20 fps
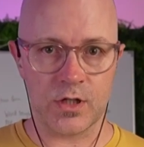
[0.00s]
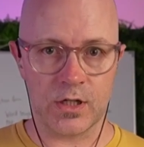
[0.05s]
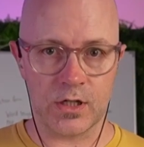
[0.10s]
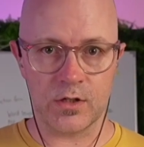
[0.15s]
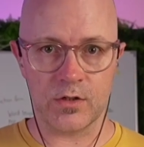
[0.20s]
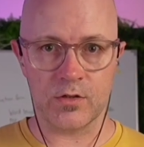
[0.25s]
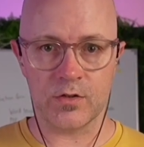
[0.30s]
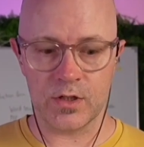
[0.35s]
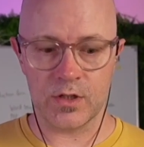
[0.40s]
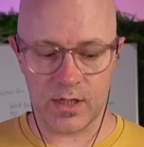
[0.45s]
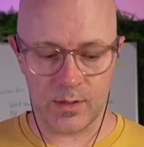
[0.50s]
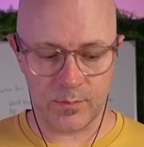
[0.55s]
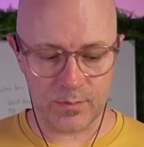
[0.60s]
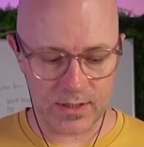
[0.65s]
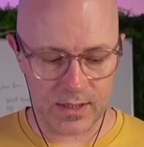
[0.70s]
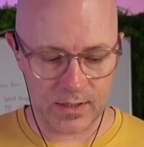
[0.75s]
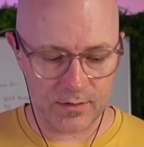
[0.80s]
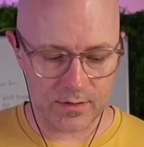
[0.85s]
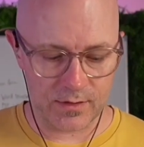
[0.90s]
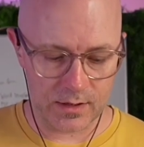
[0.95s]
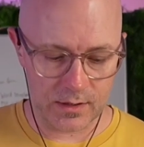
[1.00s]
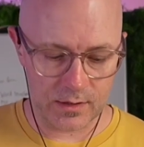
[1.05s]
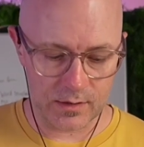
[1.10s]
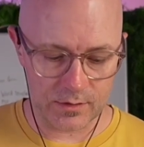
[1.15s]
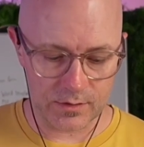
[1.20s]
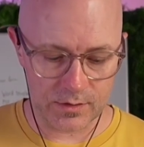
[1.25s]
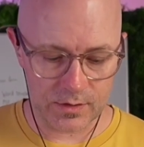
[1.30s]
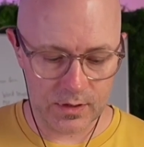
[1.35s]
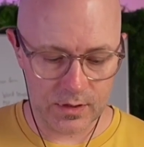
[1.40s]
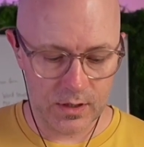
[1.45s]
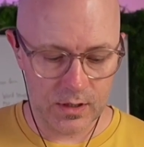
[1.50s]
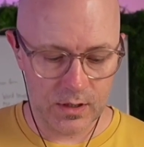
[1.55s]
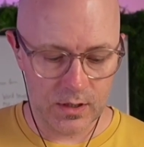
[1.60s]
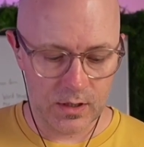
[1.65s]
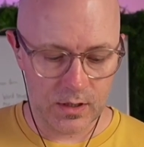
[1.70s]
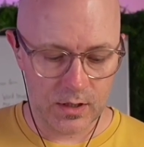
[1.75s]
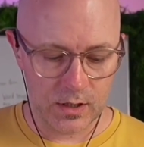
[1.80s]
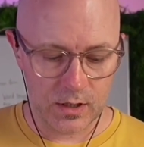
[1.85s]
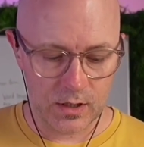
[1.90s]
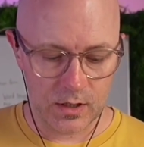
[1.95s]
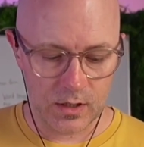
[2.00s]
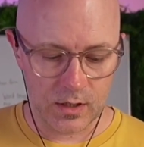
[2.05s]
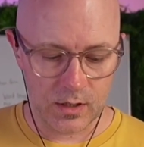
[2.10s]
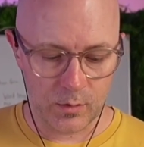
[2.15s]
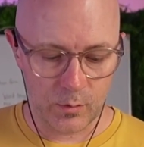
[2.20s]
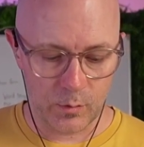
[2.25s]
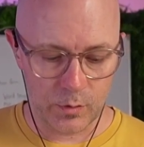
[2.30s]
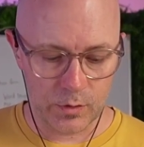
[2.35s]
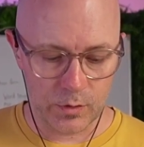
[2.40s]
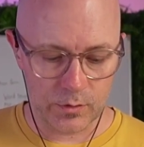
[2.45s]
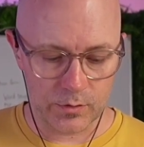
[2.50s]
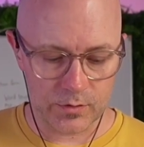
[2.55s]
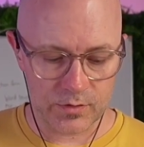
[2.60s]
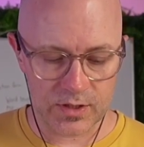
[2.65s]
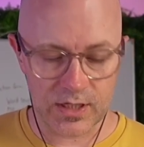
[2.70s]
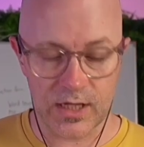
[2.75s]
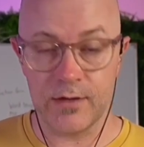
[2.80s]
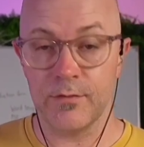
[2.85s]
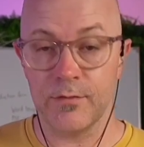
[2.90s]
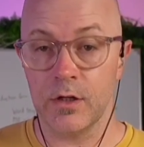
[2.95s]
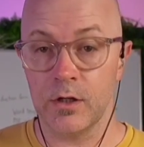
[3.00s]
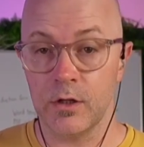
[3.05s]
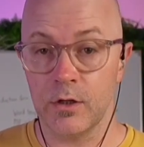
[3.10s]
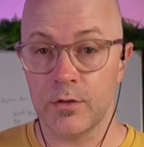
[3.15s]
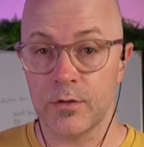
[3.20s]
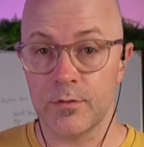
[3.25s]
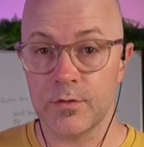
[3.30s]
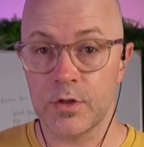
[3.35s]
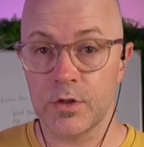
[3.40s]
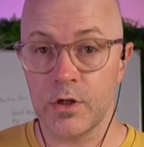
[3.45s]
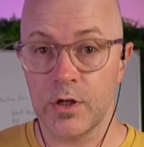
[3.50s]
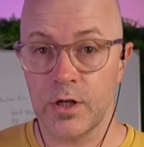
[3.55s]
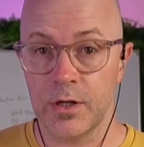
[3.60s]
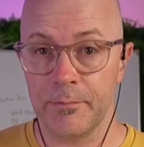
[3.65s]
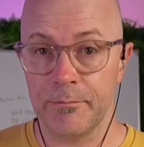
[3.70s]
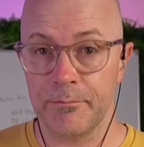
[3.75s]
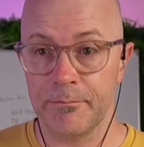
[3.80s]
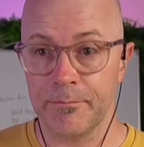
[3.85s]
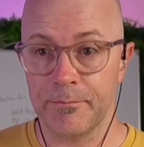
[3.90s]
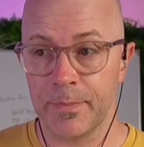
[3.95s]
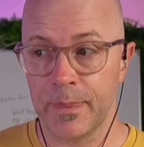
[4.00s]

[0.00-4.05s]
things and update things will save a lot of time.